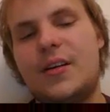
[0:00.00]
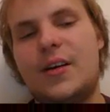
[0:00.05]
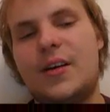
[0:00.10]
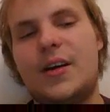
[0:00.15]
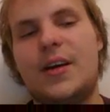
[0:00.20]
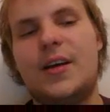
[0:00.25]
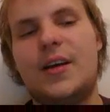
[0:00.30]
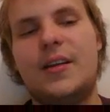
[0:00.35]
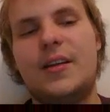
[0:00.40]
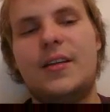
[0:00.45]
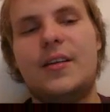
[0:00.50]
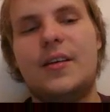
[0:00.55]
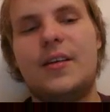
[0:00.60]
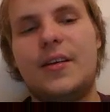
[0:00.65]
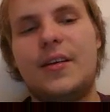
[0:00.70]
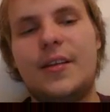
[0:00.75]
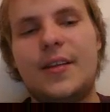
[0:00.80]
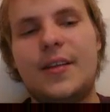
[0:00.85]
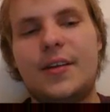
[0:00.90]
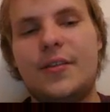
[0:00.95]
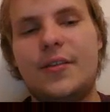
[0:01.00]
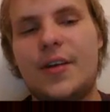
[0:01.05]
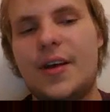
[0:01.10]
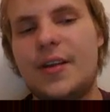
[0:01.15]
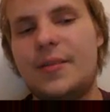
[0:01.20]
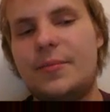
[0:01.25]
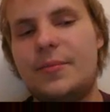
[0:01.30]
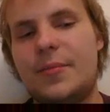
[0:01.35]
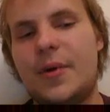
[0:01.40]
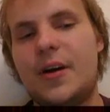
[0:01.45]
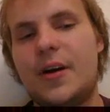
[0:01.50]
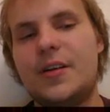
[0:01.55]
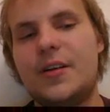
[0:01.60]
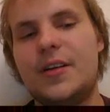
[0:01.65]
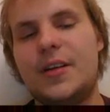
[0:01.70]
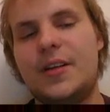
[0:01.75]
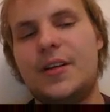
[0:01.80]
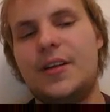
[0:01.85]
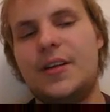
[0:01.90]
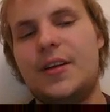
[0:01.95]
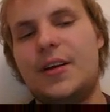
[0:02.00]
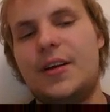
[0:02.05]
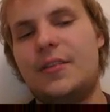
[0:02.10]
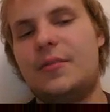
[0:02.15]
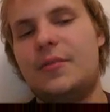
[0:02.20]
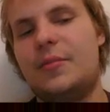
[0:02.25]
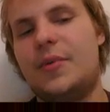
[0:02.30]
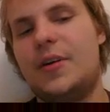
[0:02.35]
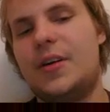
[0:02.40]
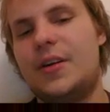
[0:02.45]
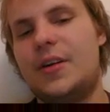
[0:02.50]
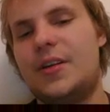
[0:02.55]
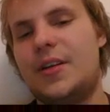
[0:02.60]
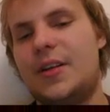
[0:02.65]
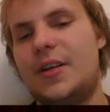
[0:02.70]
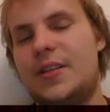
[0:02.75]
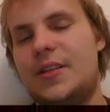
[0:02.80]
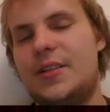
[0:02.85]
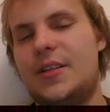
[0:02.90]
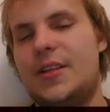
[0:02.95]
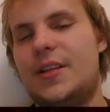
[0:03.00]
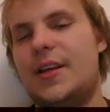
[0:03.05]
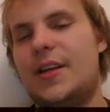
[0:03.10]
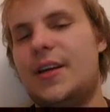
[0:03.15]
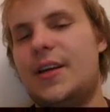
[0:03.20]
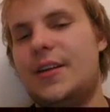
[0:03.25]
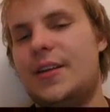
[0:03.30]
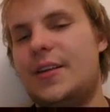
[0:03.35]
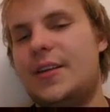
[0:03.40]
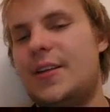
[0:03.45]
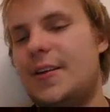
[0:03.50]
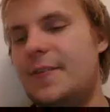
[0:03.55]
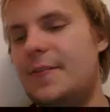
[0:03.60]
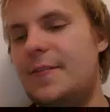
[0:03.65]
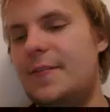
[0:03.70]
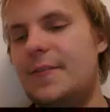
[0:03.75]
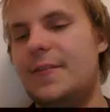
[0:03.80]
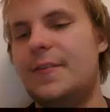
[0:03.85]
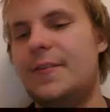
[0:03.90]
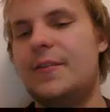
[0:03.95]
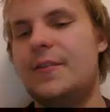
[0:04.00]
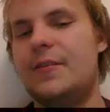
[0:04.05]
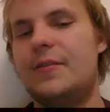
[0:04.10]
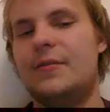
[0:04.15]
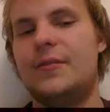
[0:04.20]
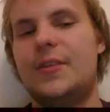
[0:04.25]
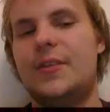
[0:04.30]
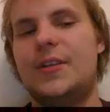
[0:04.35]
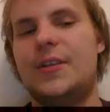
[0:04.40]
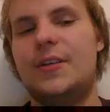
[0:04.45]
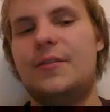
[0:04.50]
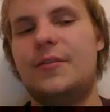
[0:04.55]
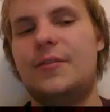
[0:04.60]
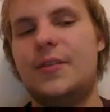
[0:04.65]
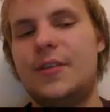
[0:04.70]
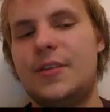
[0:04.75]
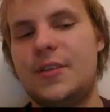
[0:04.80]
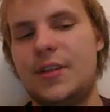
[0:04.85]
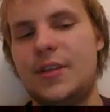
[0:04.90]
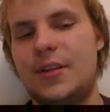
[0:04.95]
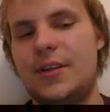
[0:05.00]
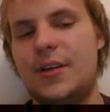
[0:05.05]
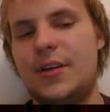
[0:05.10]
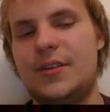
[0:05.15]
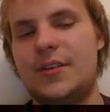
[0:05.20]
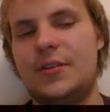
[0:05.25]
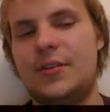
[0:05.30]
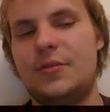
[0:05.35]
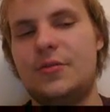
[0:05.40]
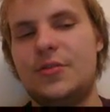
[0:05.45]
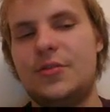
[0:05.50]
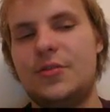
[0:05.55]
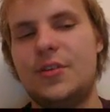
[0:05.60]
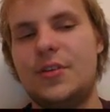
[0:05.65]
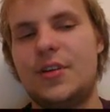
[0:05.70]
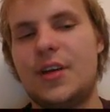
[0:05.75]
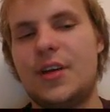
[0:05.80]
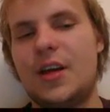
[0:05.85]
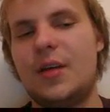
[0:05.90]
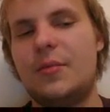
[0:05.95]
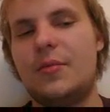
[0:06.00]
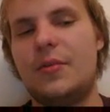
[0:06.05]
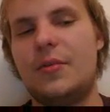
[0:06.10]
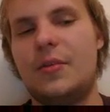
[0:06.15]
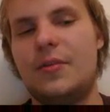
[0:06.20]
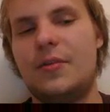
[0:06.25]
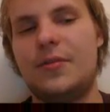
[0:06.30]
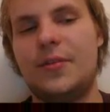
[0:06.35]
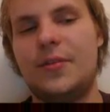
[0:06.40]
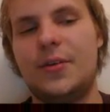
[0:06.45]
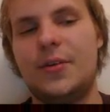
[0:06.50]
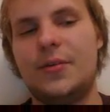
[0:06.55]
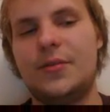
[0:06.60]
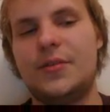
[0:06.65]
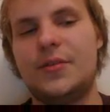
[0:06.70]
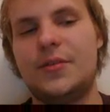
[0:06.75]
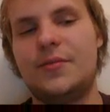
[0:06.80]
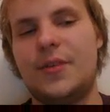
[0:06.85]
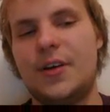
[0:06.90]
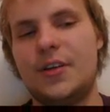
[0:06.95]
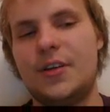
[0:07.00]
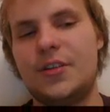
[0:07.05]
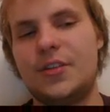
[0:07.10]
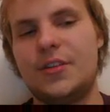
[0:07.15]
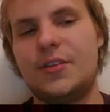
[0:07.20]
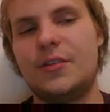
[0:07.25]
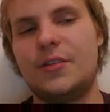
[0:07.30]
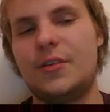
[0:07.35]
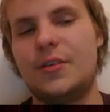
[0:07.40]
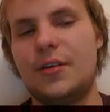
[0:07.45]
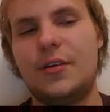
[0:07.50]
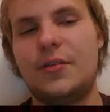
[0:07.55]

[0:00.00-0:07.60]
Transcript: and the red part and the yellow part is like the difference in the execution time of those functions